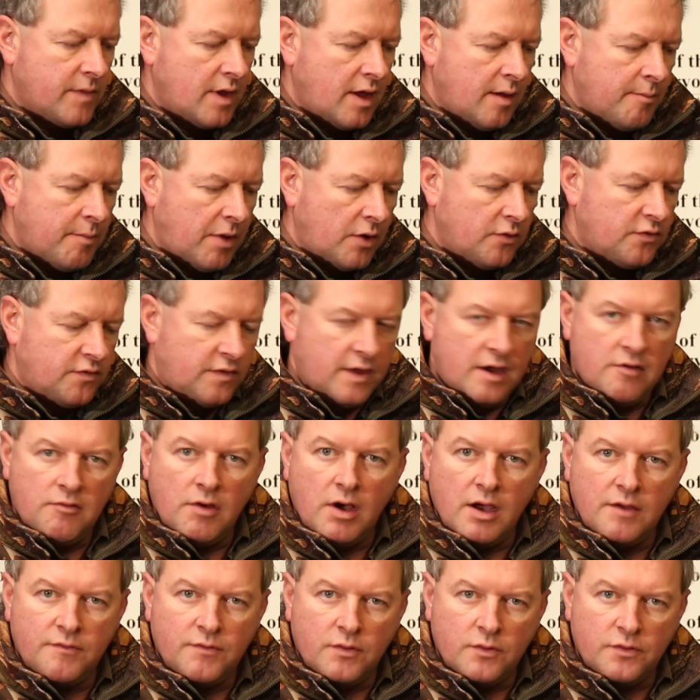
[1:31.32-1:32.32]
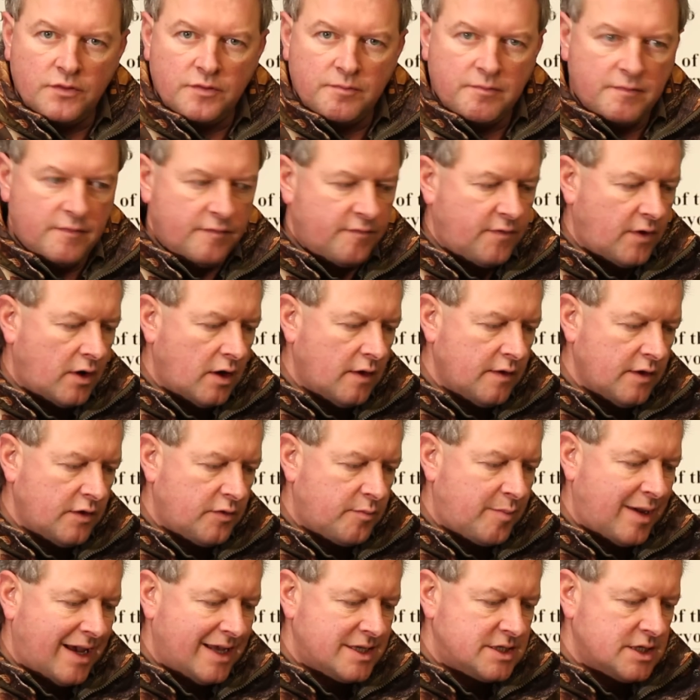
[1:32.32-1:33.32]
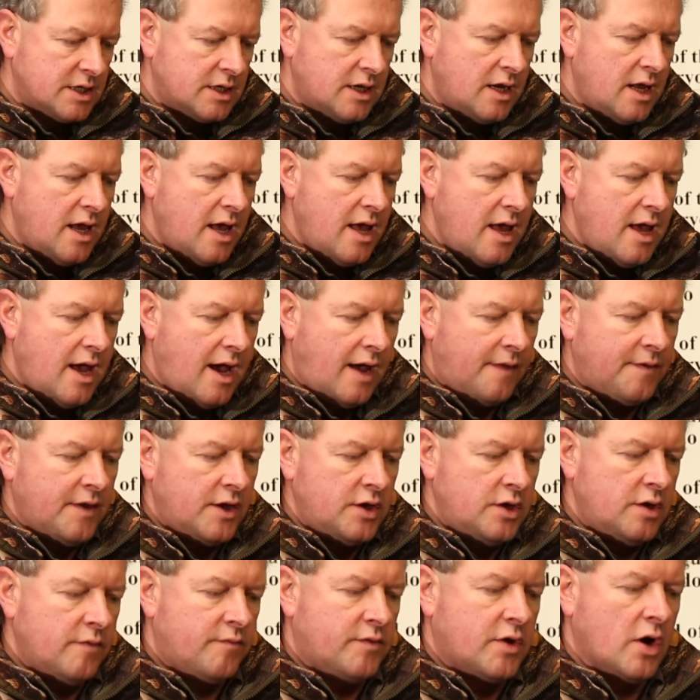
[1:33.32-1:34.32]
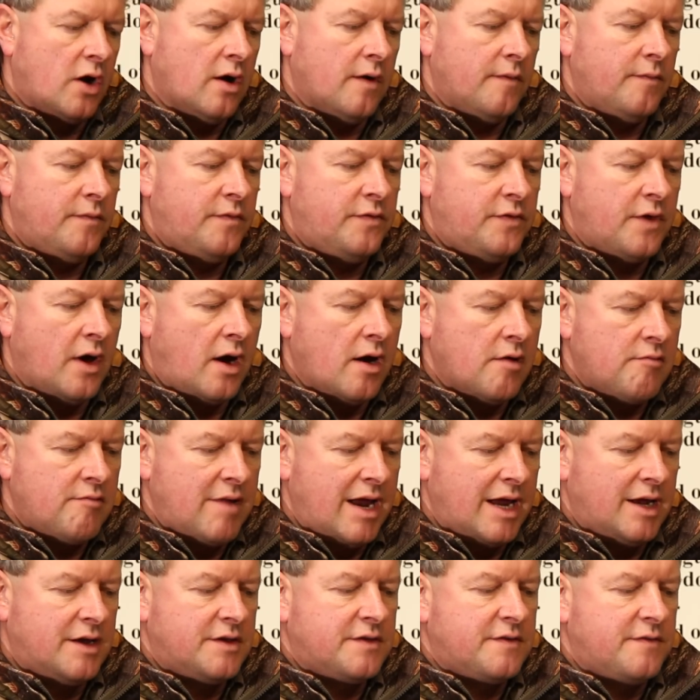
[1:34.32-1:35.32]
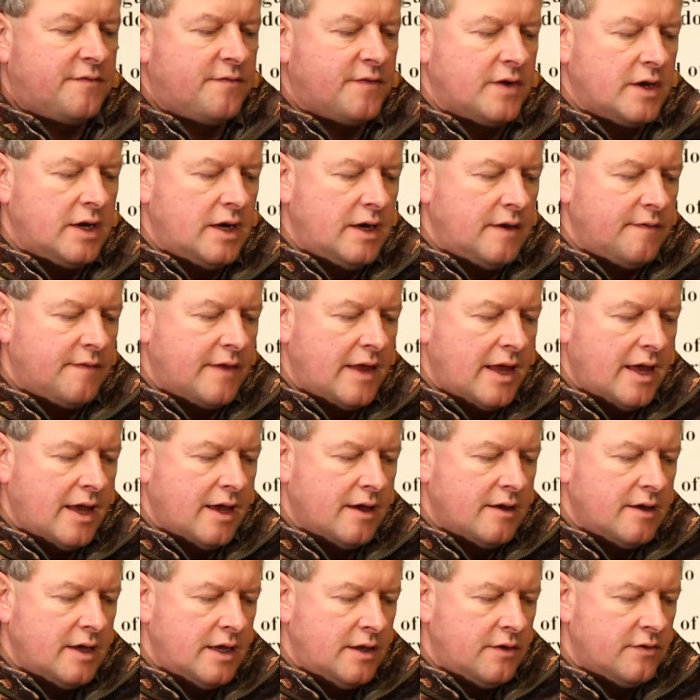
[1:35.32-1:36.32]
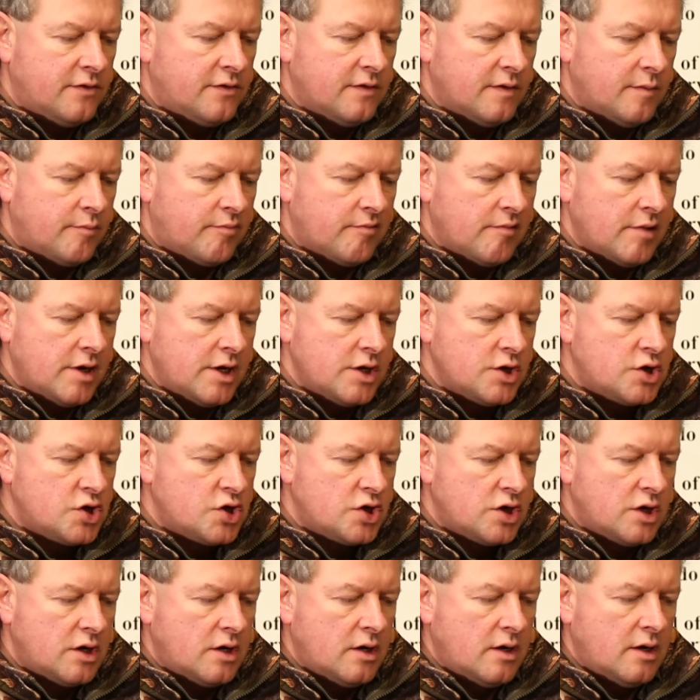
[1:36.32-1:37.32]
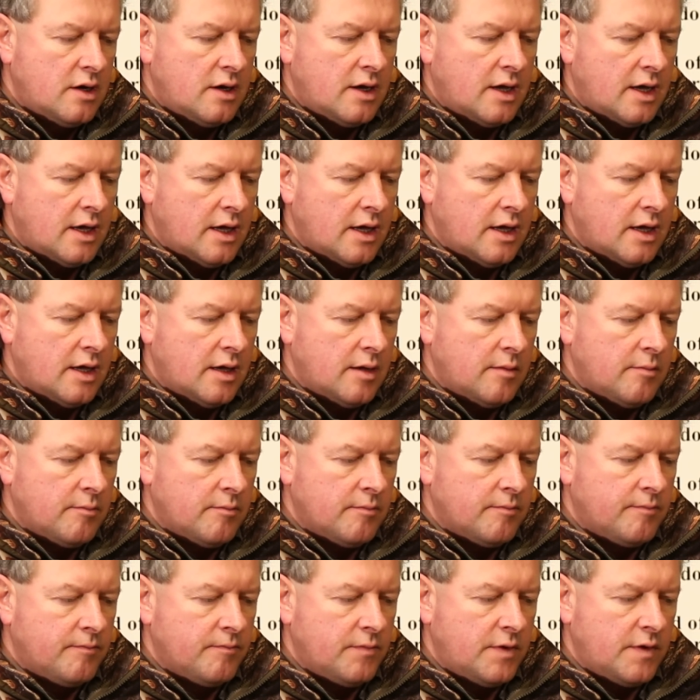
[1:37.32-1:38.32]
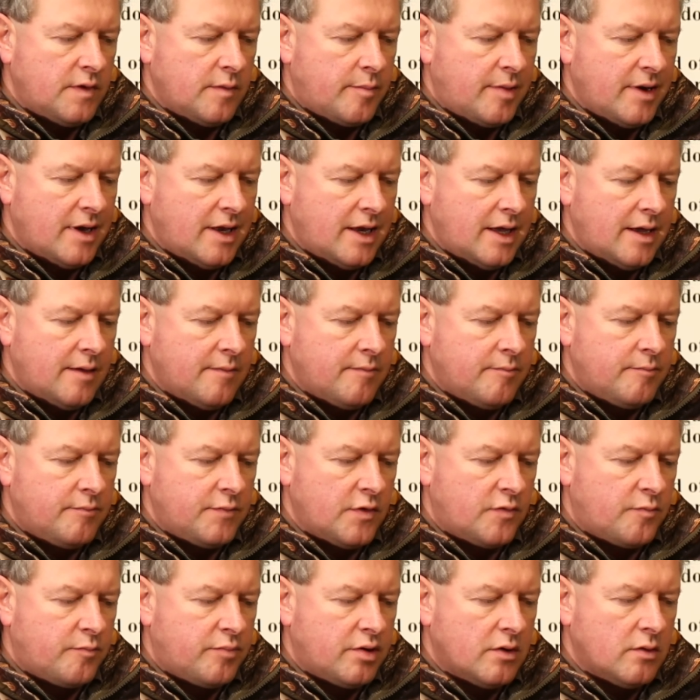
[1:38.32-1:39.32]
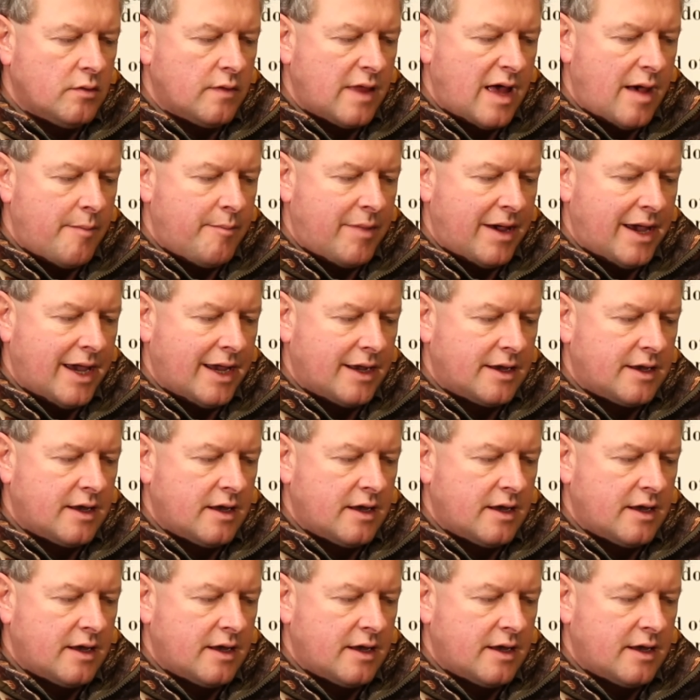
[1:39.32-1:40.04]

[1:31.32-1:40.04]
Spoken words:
and most of their rifles follow this pattern, and then you've got direct feed there into the breech with the pellet. Just pull that back